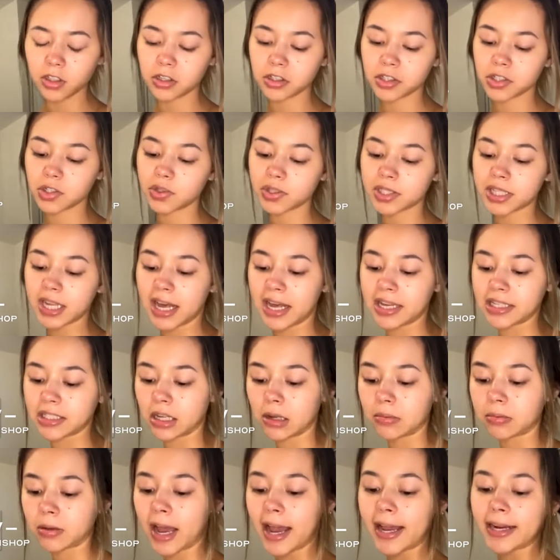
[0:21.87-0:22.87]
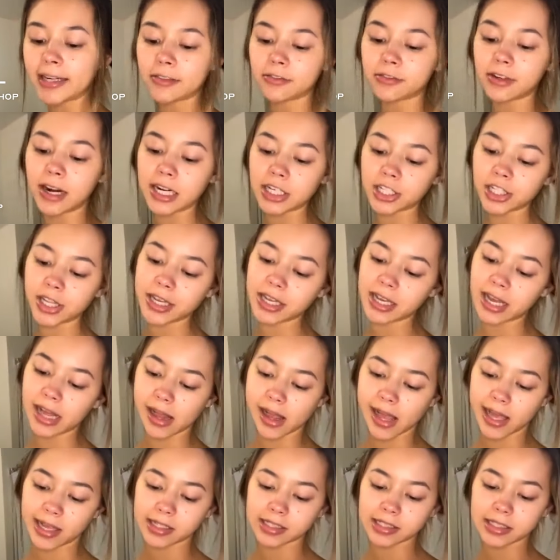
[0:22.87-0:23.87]
so it says apply to freshly
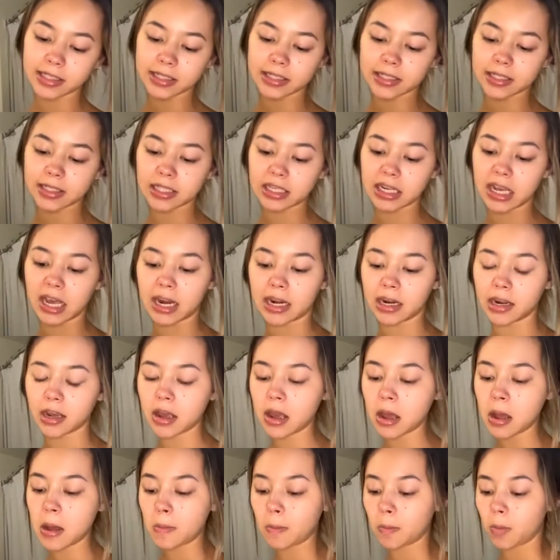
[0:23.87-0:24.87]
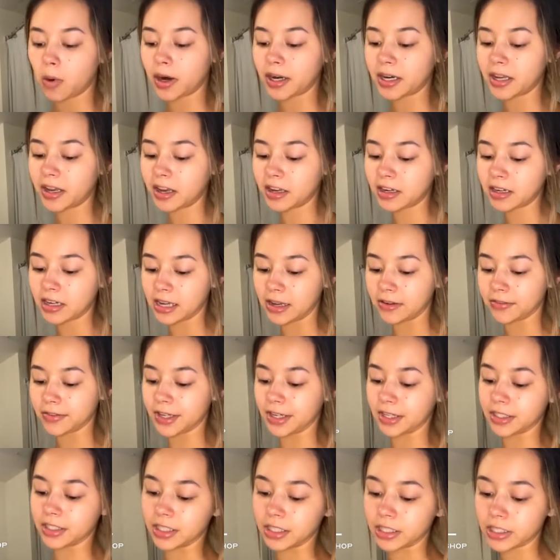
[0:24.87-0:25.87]
cleansed skin morning and
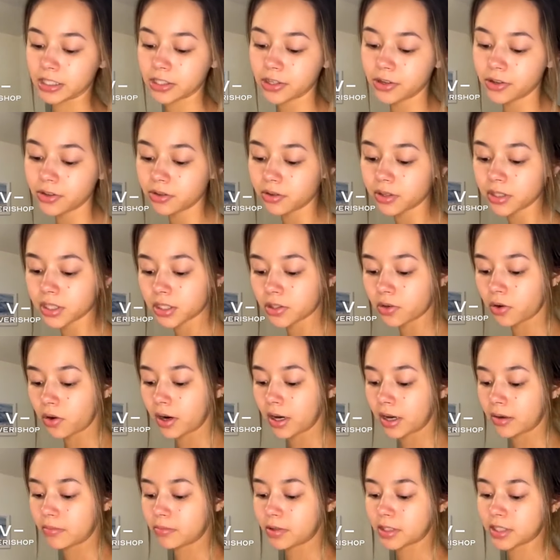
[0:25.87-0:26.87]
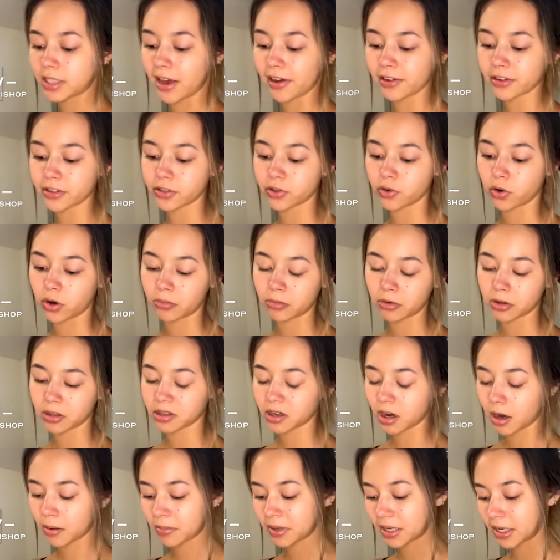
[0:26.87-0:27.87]
evening to soothe, restore, and protect normal
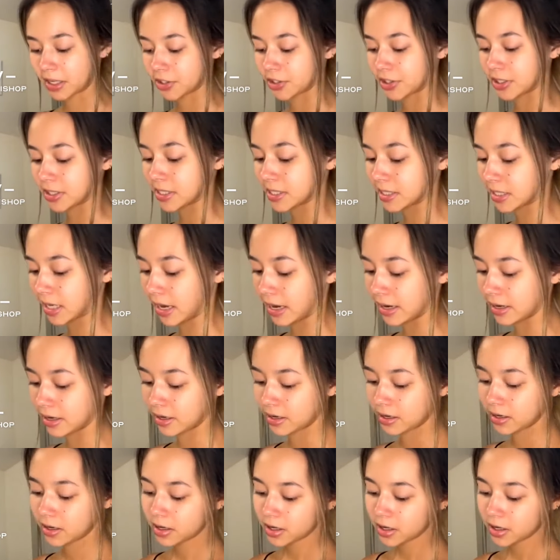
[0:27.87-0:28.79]
and combination skin.